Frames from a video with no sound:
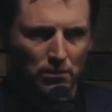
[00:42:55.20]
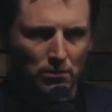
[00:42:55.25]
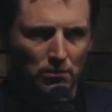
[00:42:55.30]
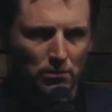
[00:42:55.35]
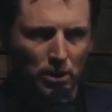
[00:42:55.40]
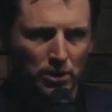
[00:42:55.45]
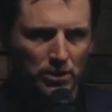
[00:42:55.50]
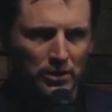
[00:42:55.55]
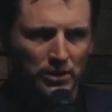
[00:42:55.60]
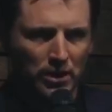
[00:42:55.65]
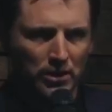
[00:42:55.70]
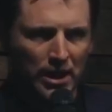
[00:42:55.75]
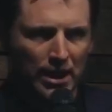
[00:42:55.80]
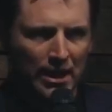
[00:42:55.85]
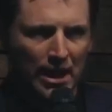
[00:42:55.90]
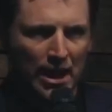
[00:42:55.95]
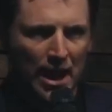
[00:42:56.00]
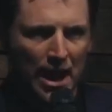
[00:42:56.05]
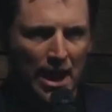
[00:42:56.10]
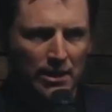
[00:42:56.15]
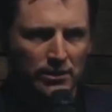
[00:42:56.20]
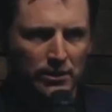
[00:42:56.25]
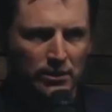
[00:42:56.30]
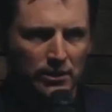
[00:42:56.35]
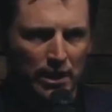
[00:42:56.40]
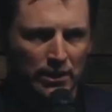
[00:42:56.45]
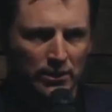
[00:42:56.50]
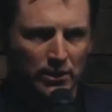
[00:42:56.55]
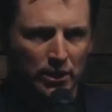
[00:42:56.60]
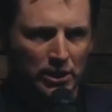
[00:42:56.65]
We're still kicking ass,
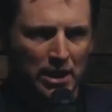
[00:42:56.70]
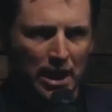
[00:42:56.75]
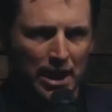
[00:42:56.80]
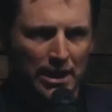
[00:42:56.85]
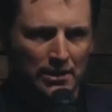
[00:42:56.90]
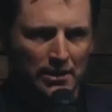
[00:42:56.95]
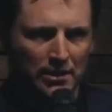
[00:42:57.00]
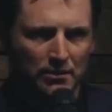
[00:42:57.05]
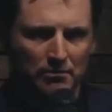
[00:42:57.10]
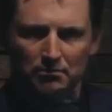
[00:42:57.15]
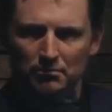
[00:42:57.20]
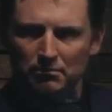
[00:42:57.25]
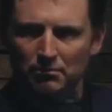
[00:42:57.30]
and good night.